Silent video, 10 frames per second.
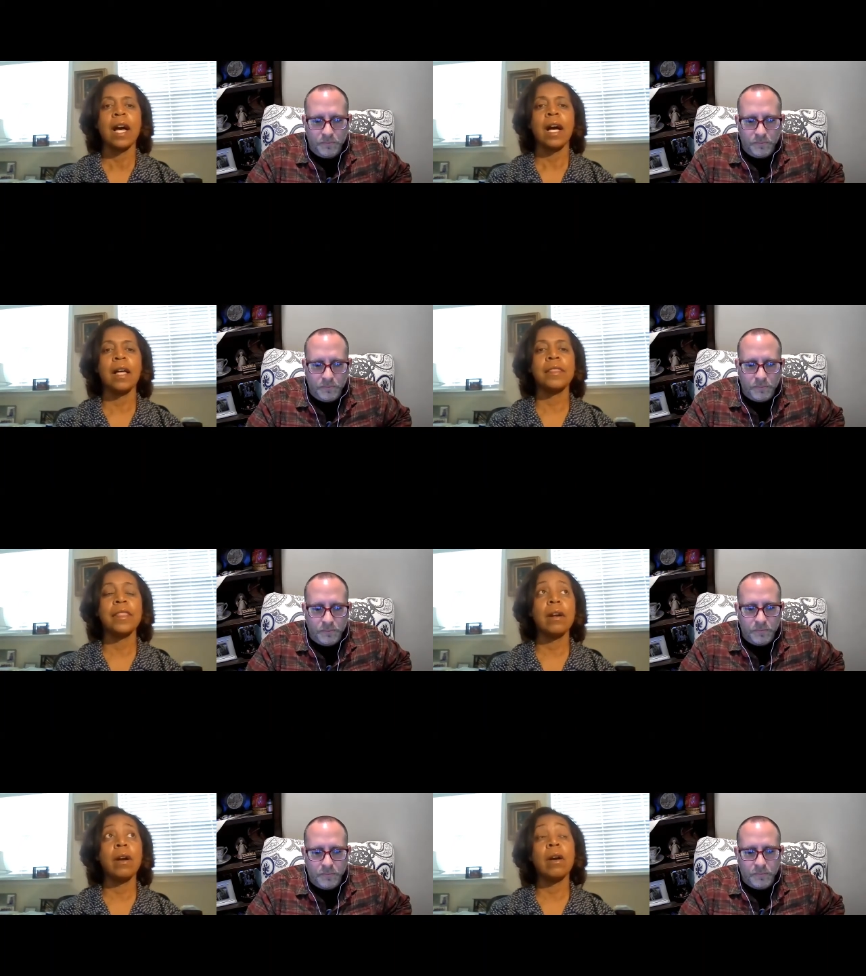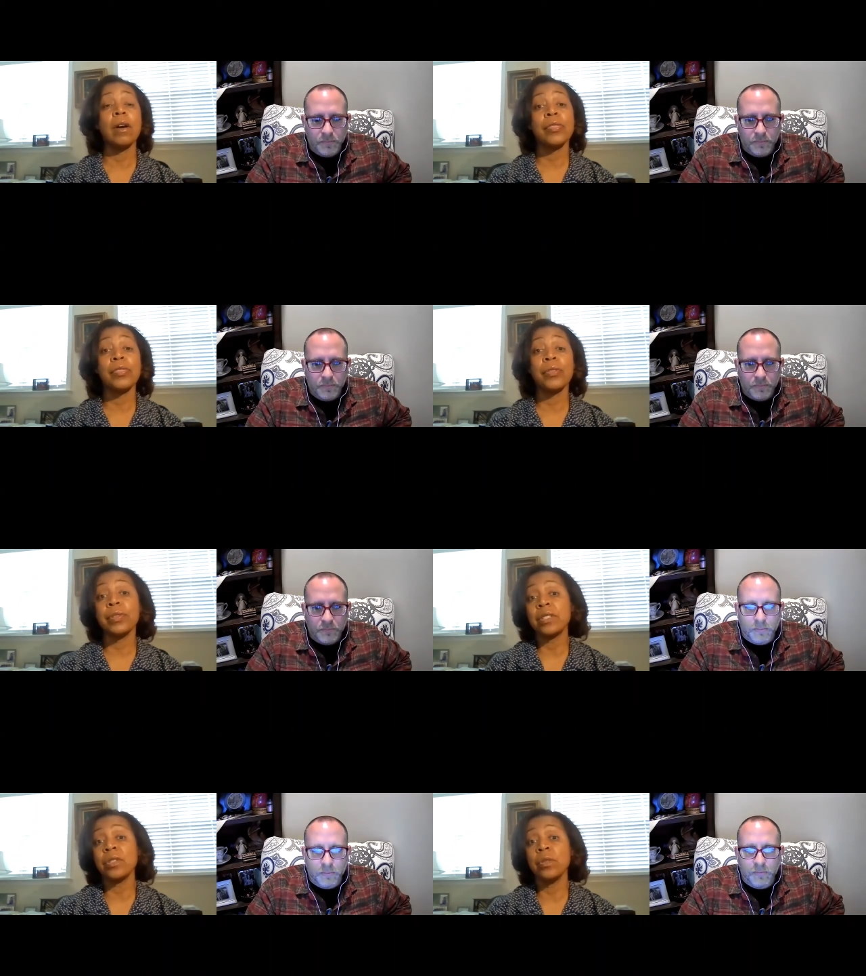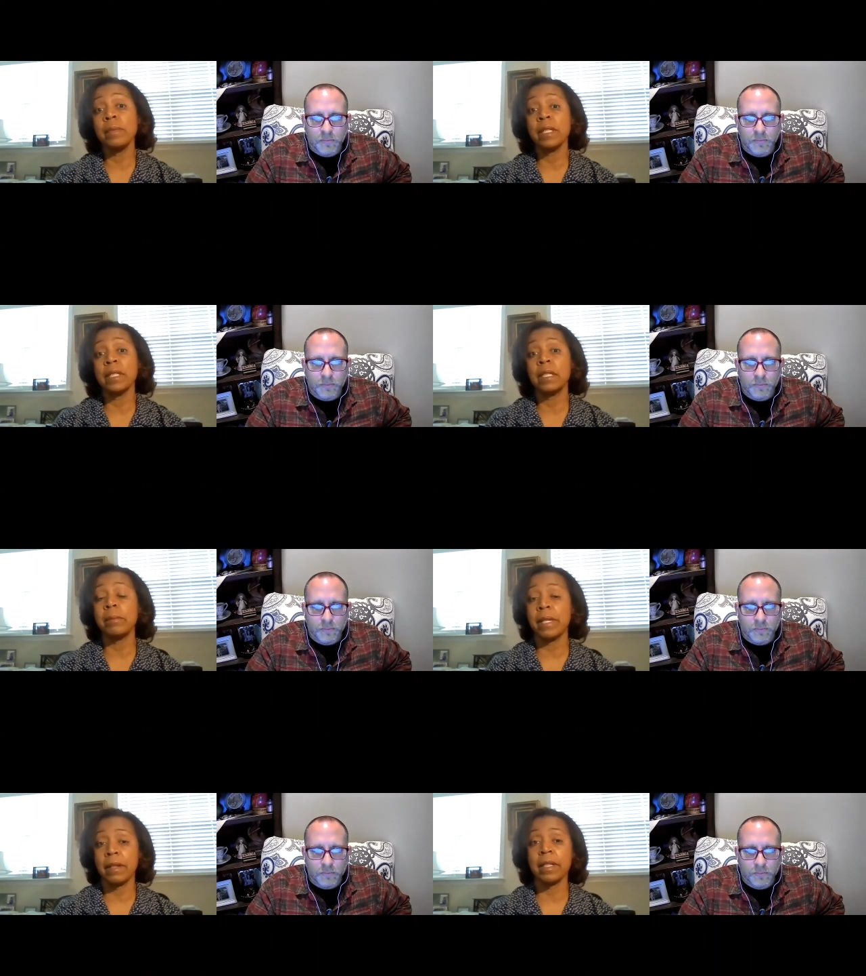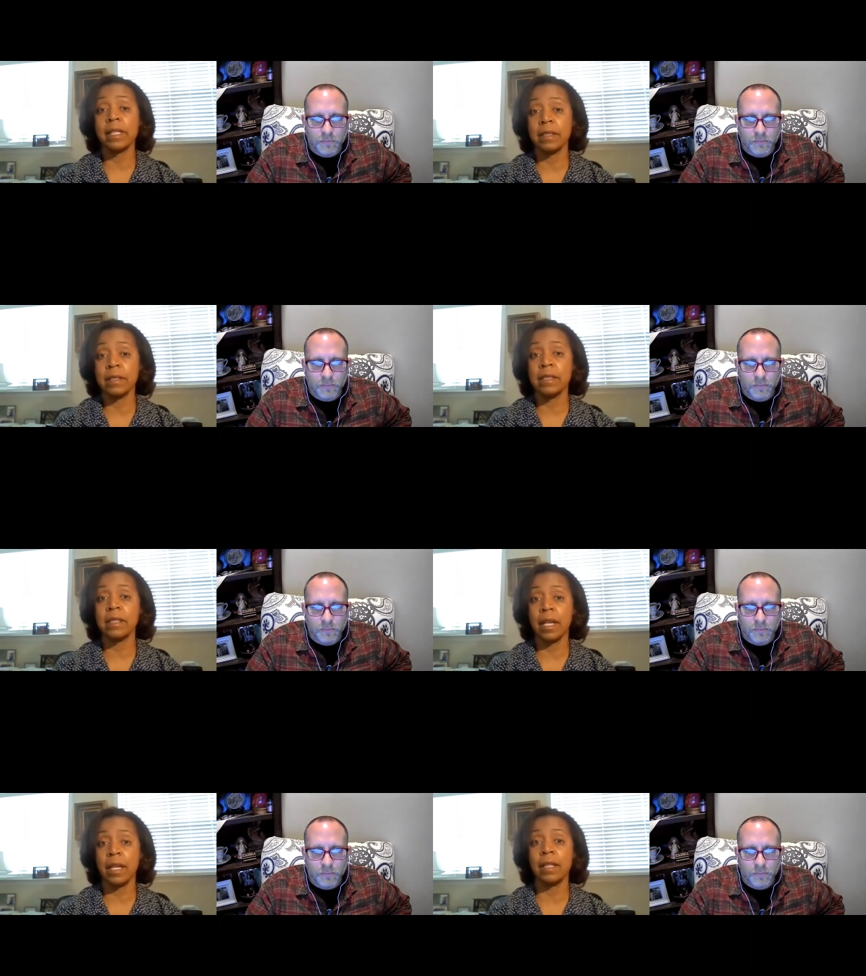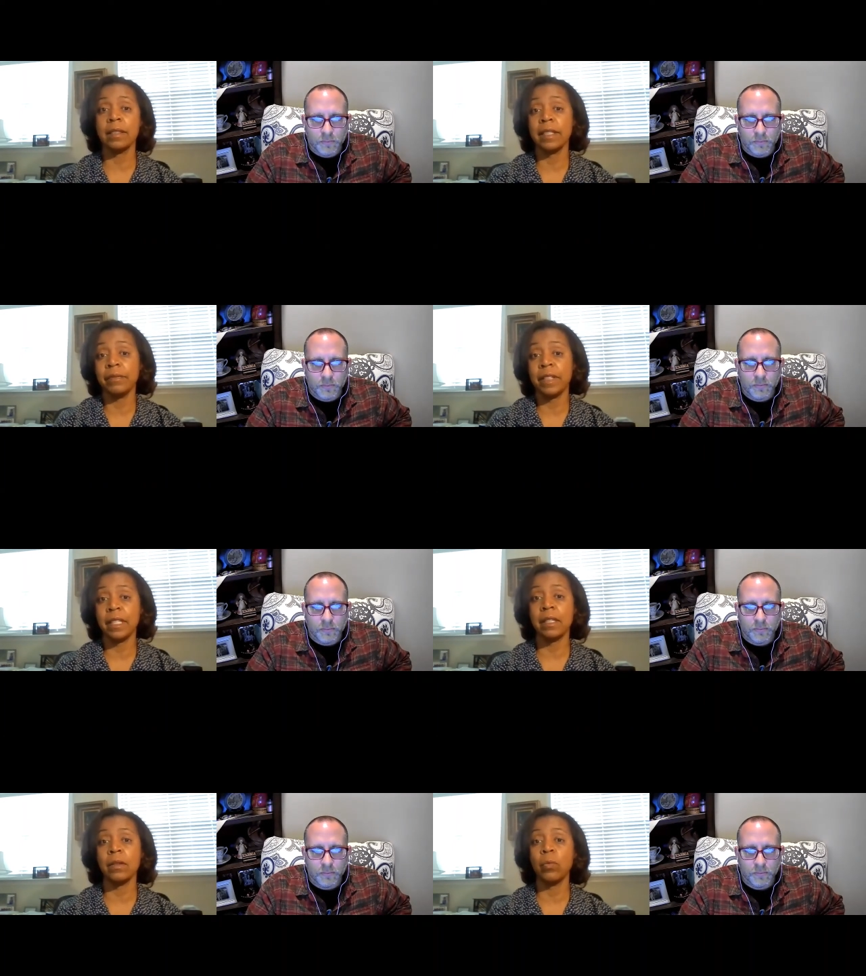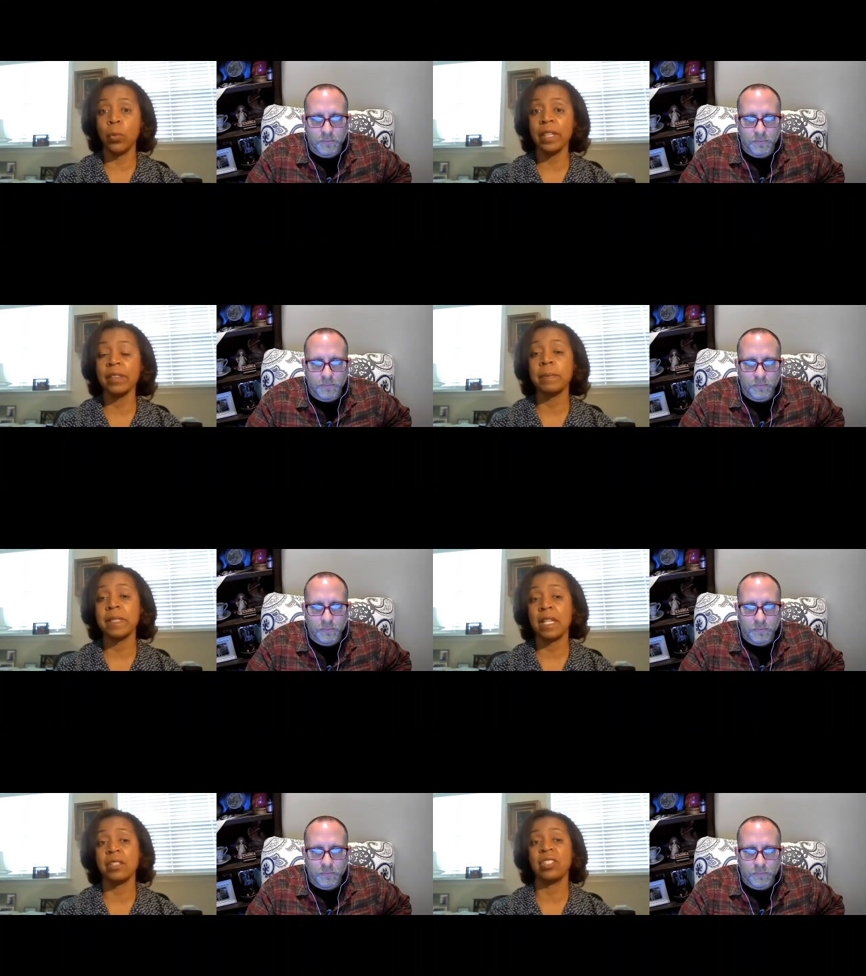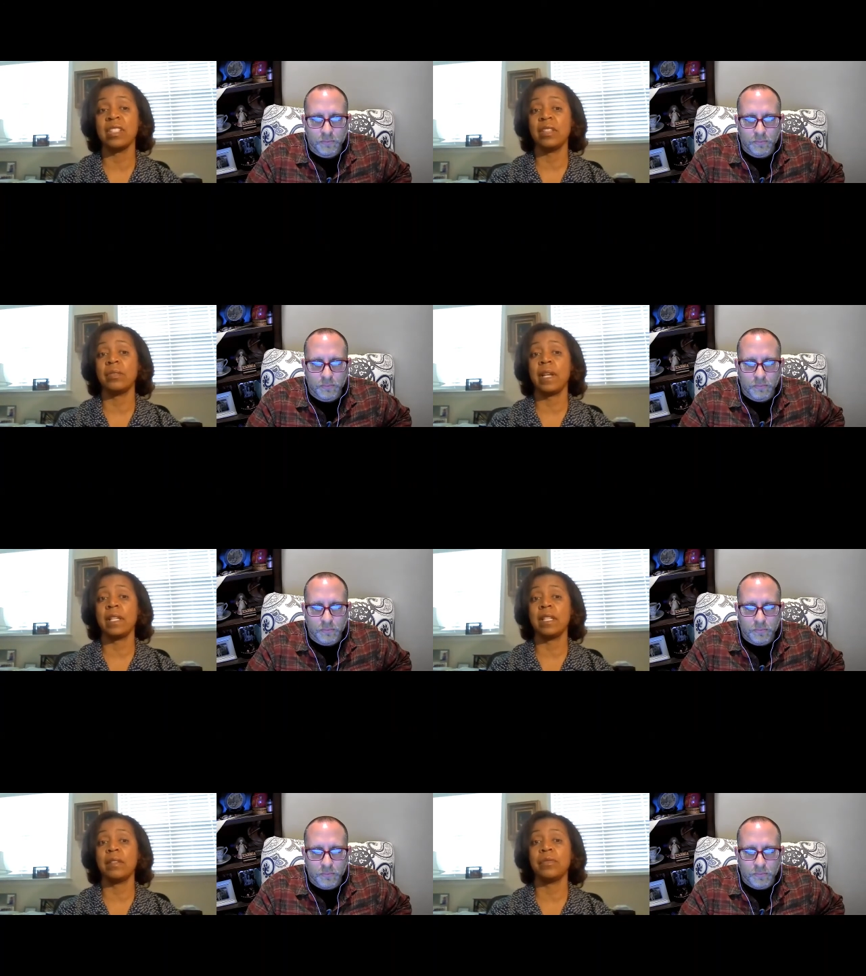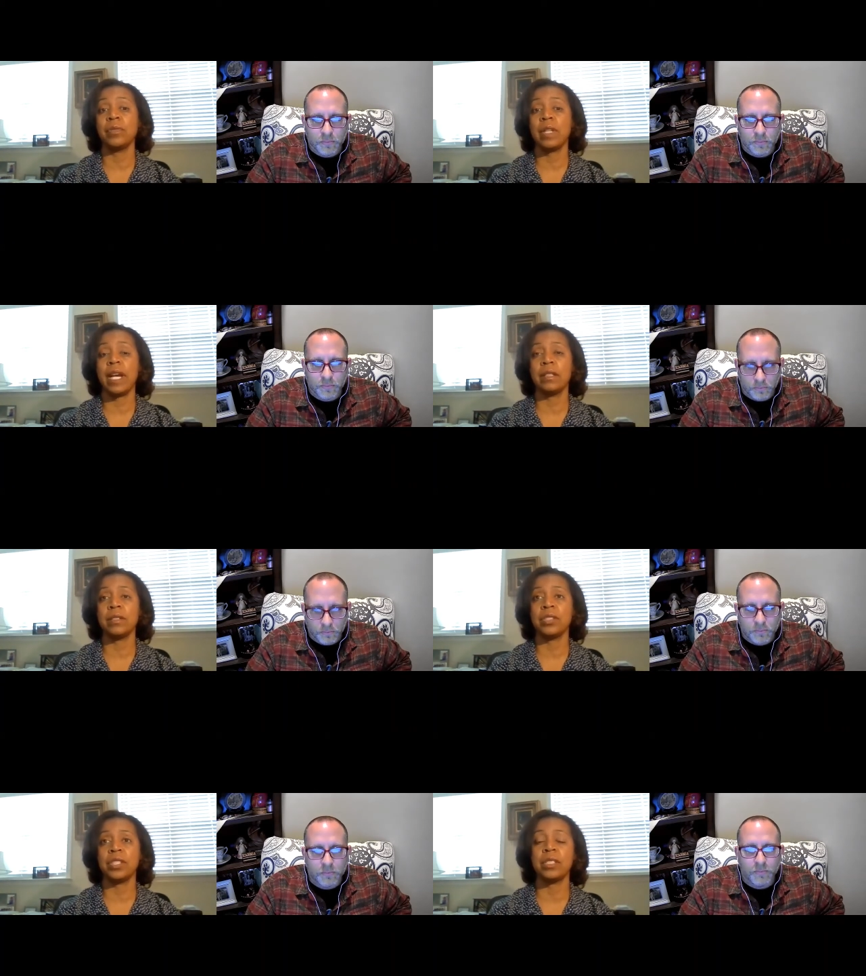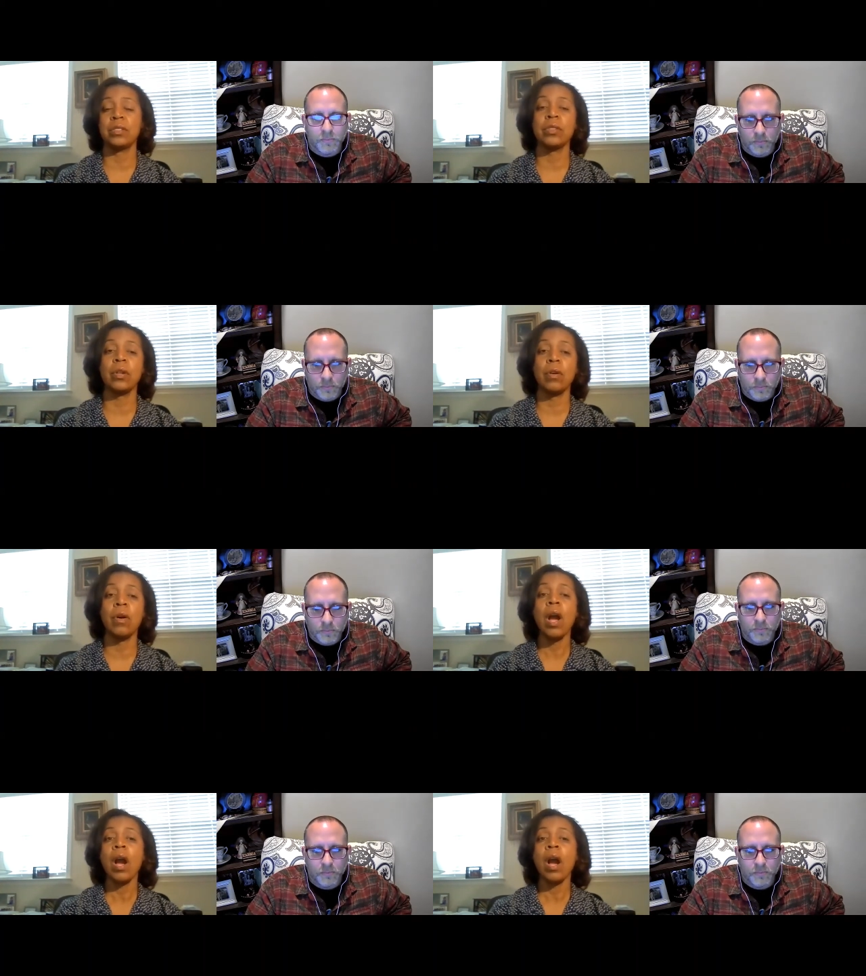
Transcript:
Speaker 1: Uh, there are 32 million Americans uh, living with potentially threatening food allergies. So